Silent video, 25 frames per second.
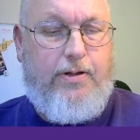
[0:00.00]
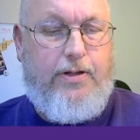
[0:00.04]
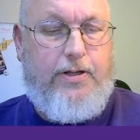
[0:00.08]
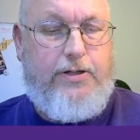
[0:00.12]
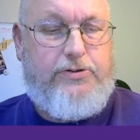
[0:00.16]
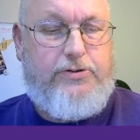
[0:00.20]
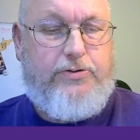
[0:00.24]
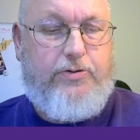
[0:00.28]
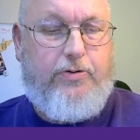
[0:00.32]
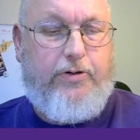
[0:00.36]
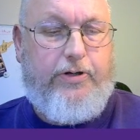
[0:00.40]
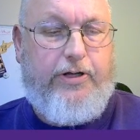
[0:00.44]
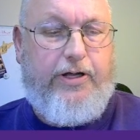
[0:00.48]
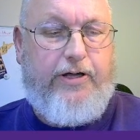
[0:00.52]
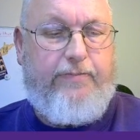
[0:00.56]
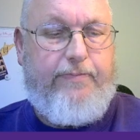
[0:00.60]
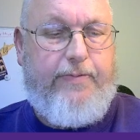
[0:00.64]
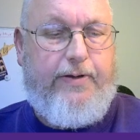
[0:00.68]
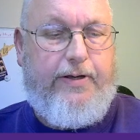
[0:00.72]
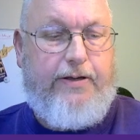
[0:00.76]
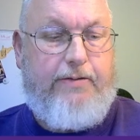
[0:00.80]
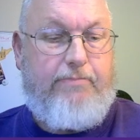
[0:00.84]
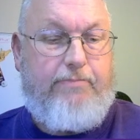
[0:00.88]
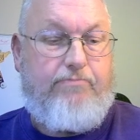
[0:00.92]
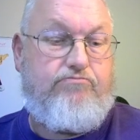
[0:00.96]
is going to give
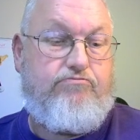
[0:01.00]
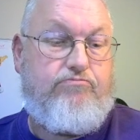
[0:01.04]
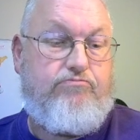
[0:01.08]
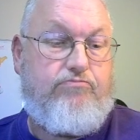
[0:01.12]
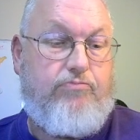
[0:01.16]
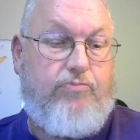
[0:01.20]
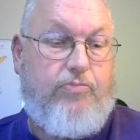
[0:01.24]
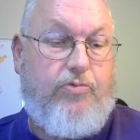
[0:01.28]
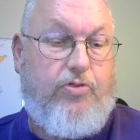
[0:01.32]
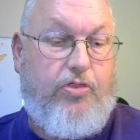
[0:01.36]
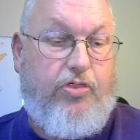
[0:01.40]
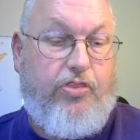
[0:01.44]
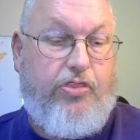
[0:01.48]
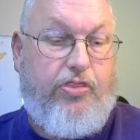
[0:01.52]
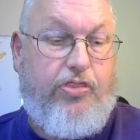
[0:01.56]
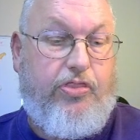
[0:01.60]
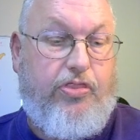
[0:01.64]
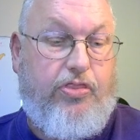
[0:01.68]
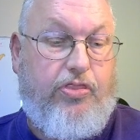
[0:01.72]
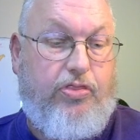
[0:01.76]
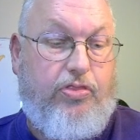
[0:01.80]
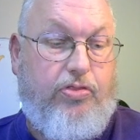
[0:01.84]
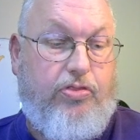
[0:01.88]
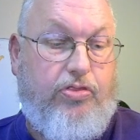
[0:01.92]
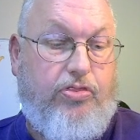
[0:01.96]
me
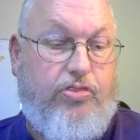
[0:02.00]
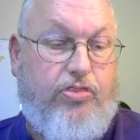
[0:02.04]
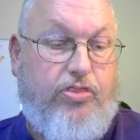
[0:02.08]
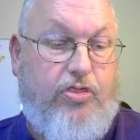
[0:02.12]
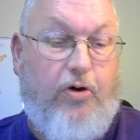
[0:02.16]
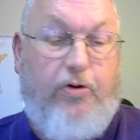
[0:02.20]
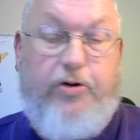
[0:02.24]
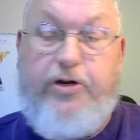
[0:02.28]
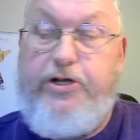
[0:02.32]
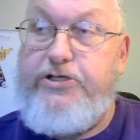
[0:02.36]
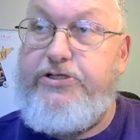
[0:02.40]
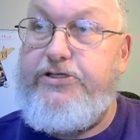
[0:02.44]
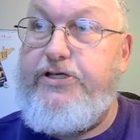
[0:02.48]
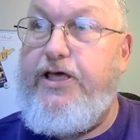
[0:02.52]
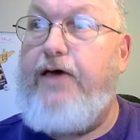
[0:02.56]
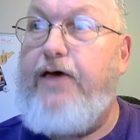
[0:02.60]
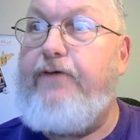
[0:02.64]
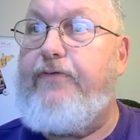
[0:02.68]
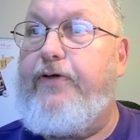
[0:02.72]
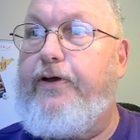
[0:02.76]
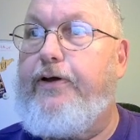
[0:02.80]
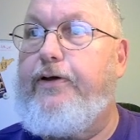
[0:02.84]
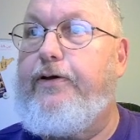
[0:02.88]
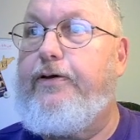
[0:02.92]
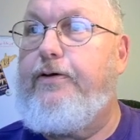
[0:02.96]

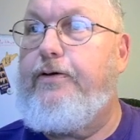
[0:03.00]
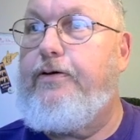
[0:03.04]
37.